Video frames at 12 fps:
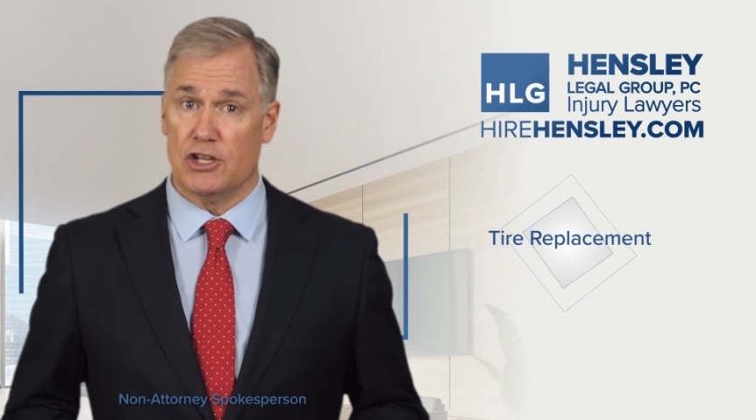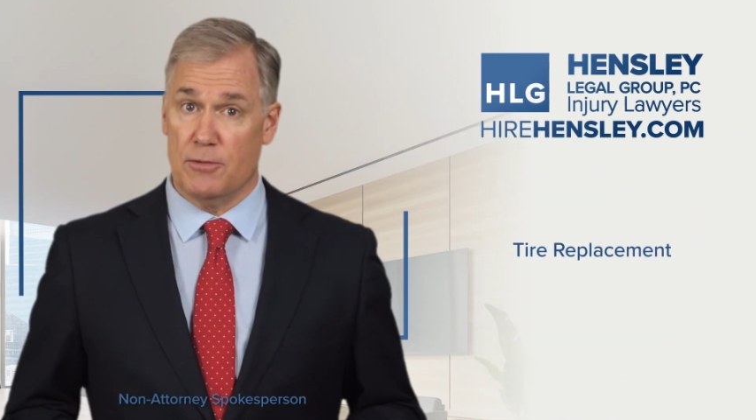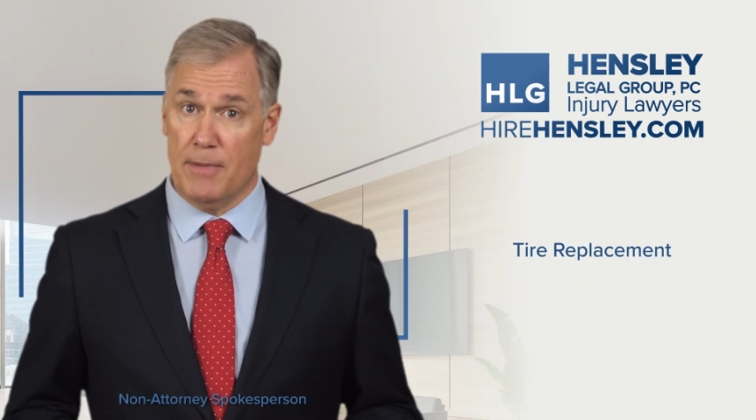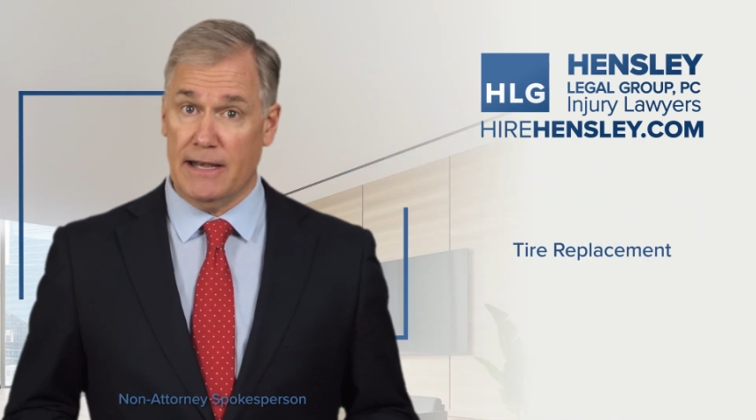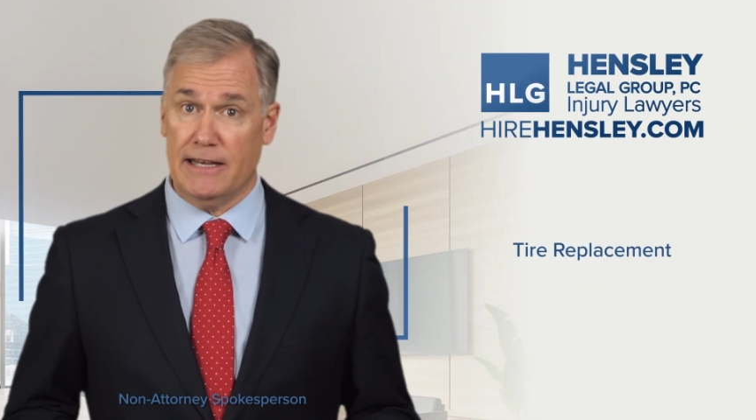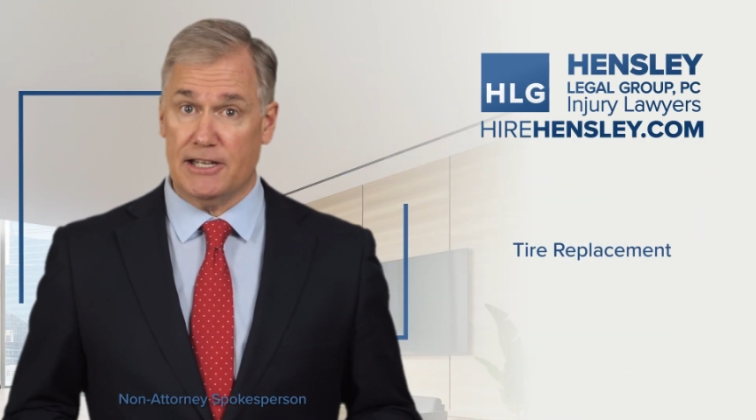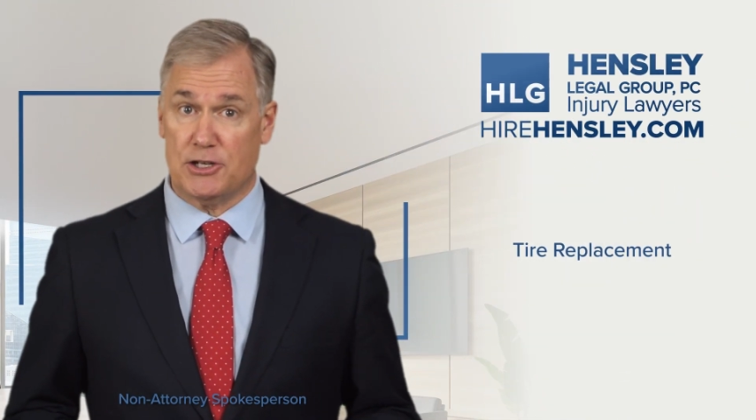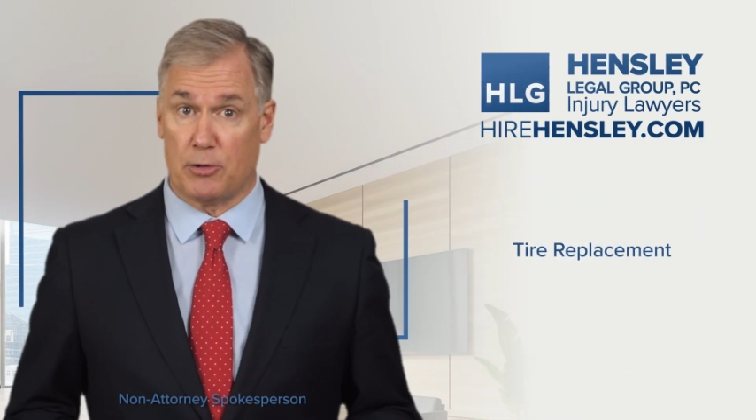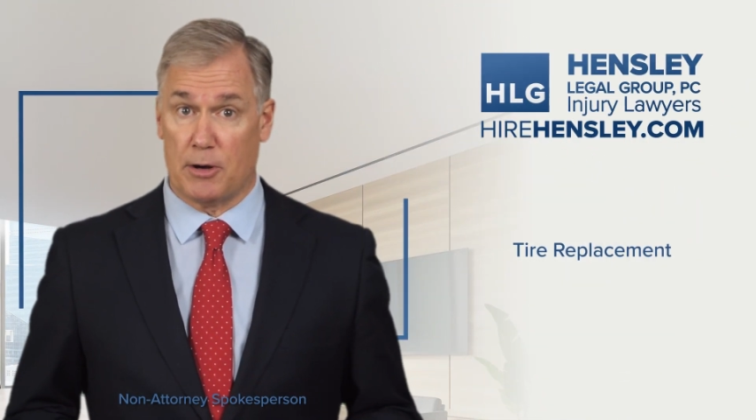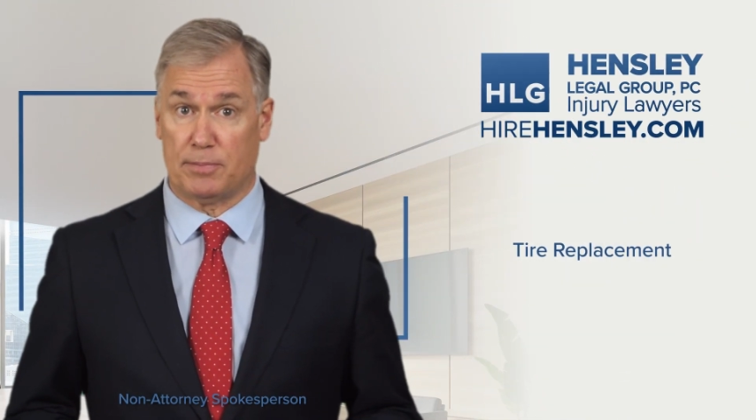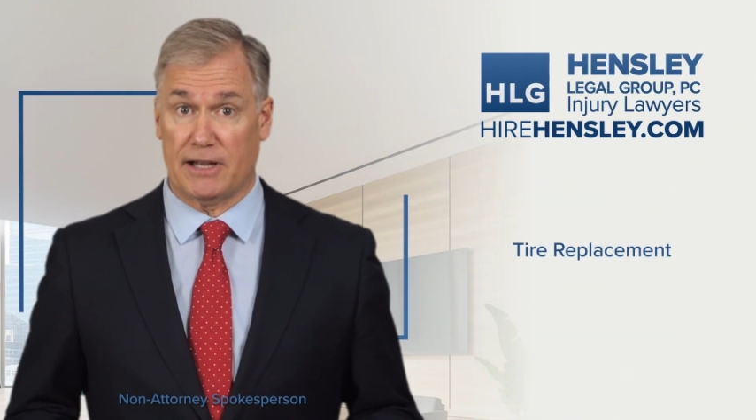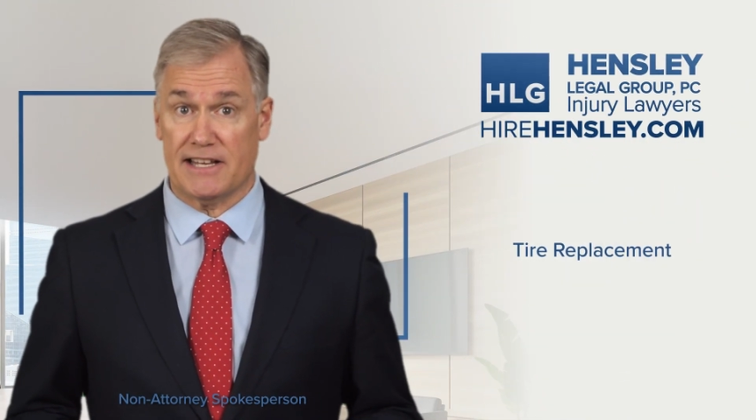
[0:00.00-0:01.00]
you may need
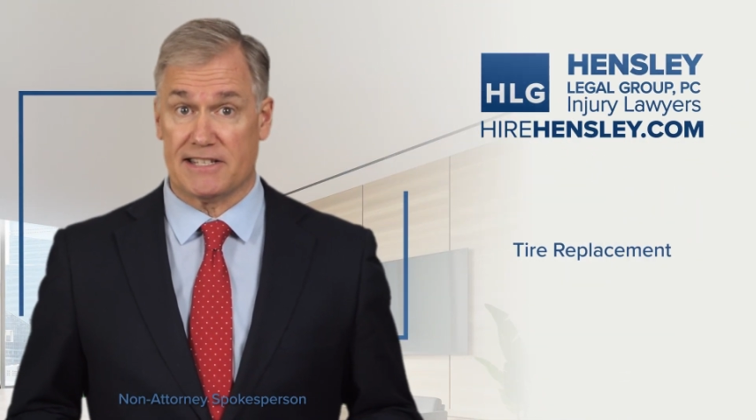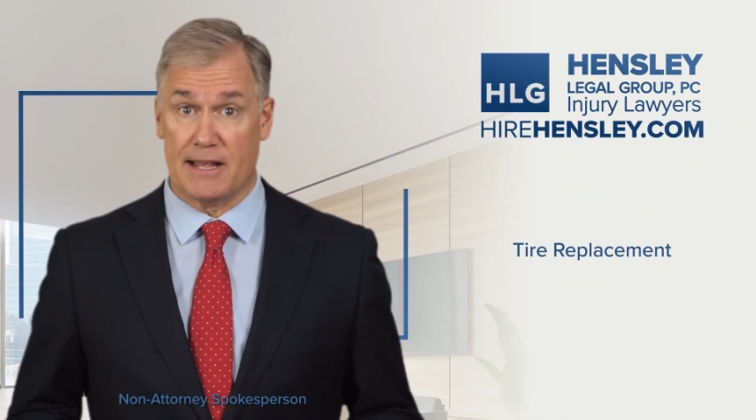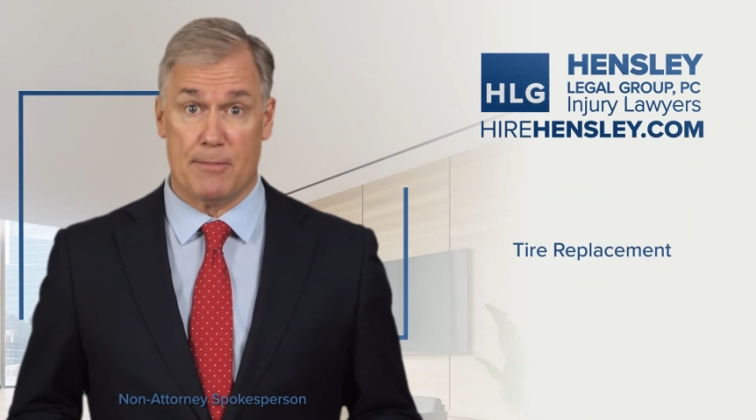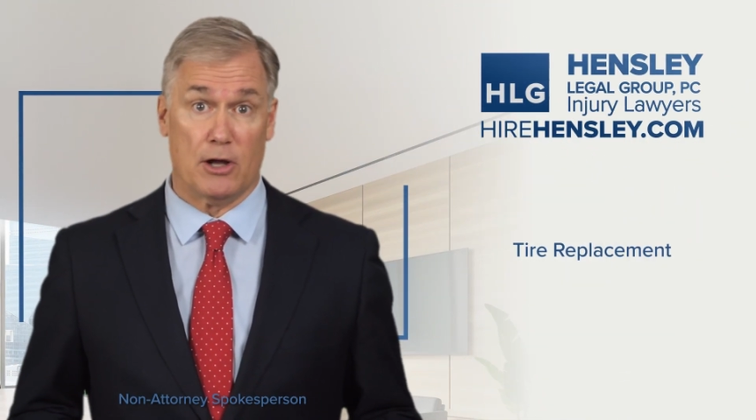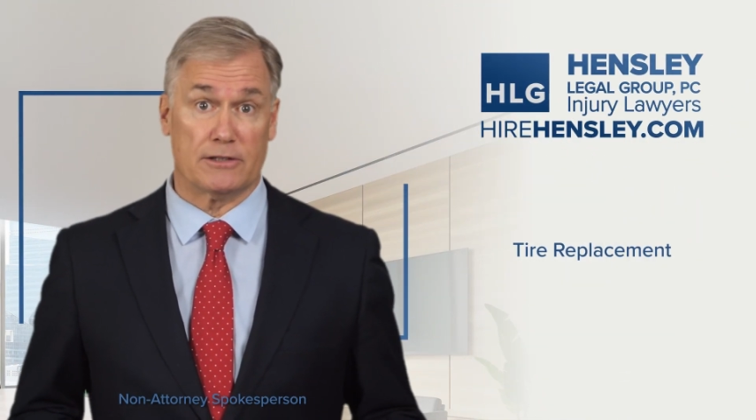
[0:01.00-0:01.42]
to replace them